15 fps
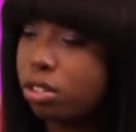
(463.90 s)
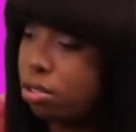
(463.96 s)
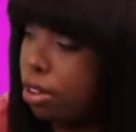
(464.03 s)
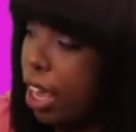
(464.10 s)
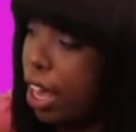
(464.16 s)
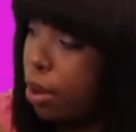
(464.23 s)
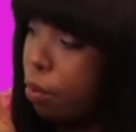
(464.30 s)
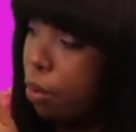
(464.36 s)
to
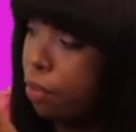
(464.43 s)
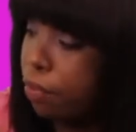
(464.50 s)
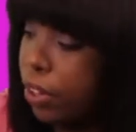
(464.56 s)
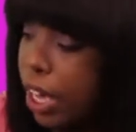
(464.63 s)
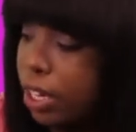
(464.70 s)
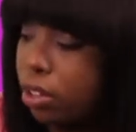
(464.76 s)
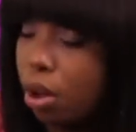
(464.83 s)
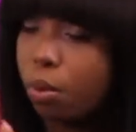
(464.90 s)
and
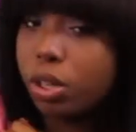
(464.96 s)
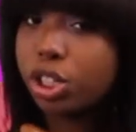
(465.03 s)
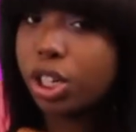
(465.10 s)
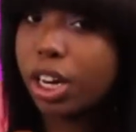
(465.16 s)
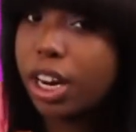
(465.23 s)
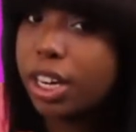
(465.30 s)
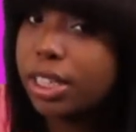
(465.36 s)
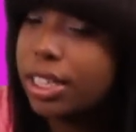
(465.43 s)
reflect on what
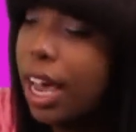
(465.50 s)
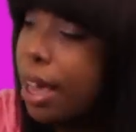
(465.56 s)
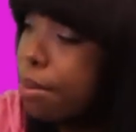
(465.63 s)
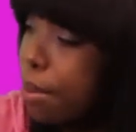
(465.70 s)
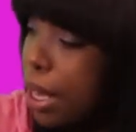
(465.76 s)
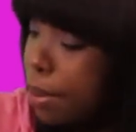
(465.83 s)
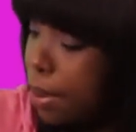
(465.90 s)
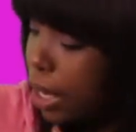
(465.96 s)
your hair type
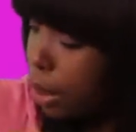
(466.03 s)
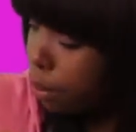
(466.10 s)
may be.